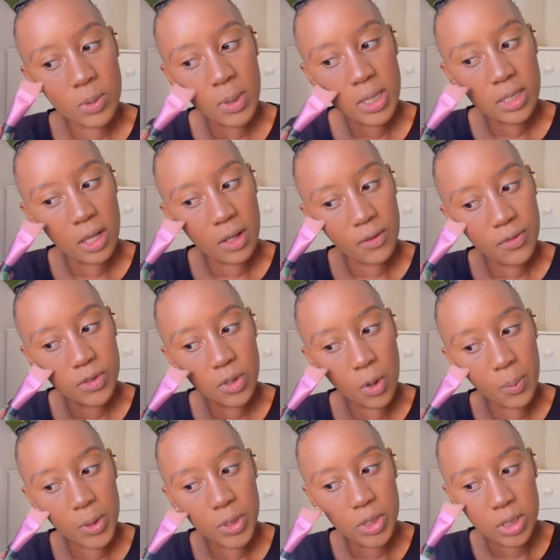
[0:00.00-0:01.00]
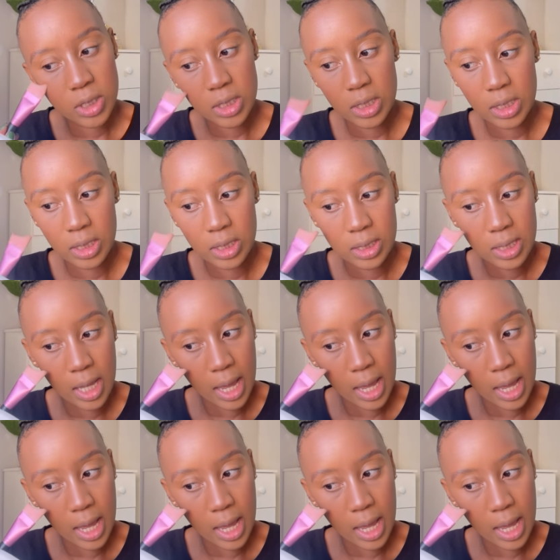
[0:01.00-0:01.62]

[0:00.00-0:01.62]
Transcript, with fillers: myself to opportunities